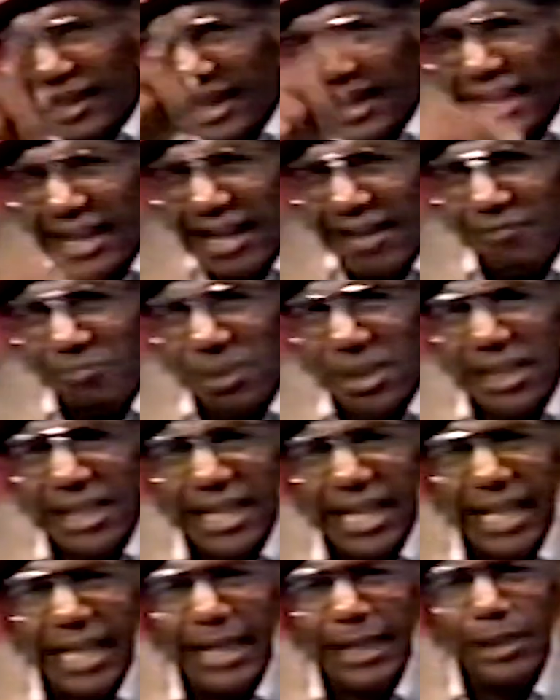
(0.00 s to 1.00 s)
and I've been
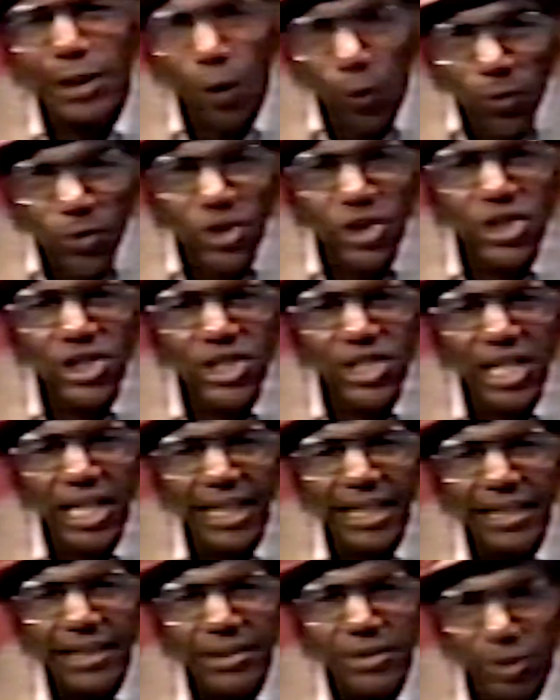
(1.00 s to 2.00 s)
getting notes
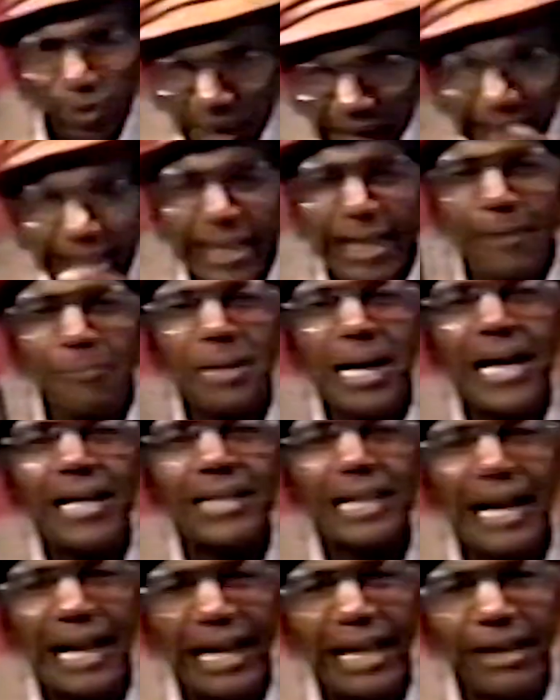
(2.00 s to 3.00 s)
threatening my
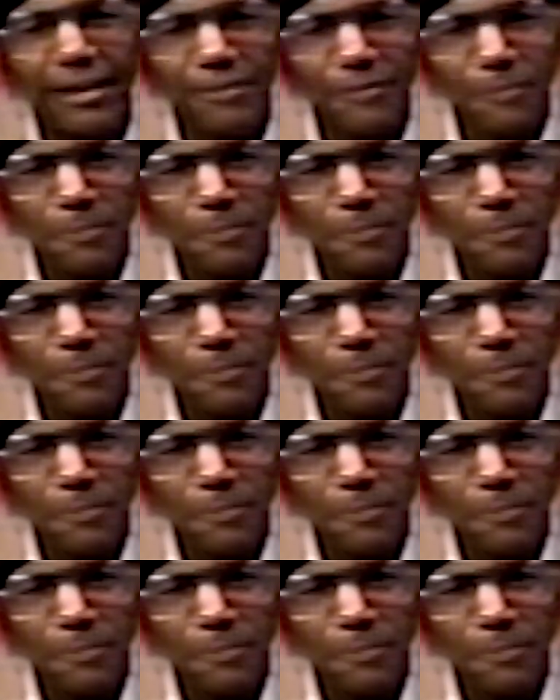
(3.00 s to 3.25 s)
life.